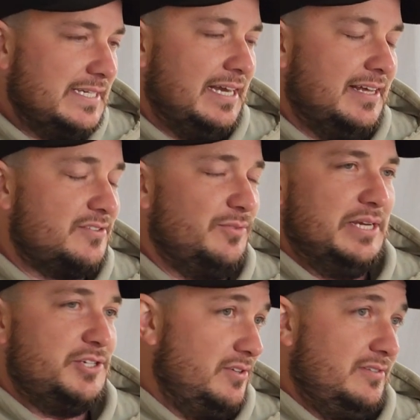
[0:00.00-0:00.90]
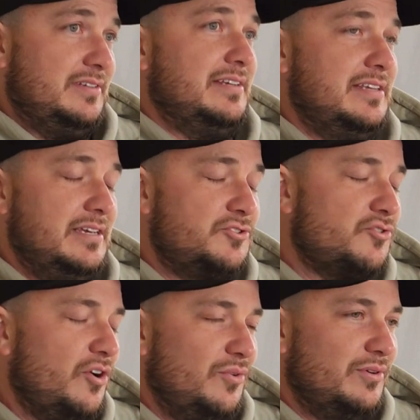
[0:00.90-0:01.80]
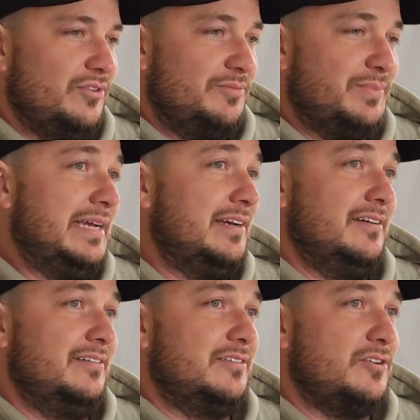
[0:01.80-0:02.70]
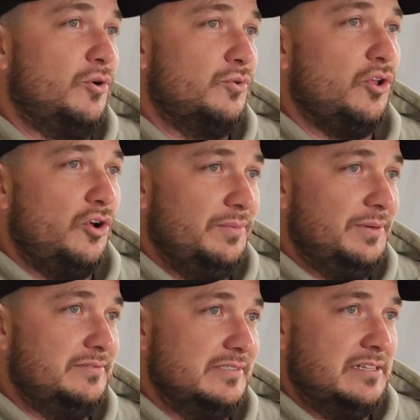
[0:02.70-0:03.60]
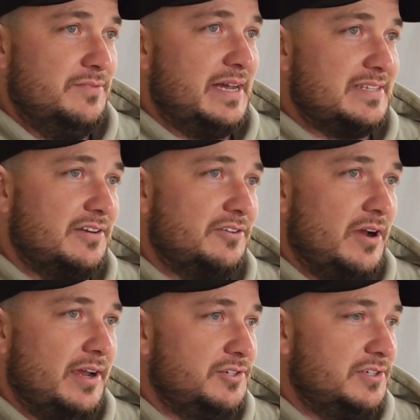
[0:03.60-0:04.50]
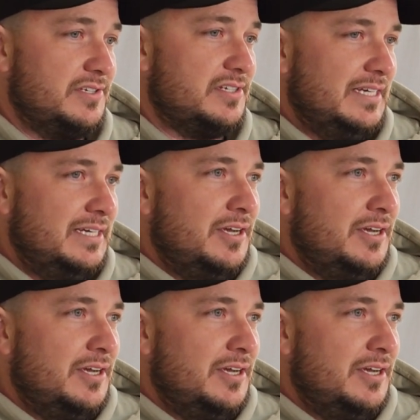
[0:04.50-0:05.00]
And as I mentioned in the intro, like being a cold climate in the Macedon Ranges,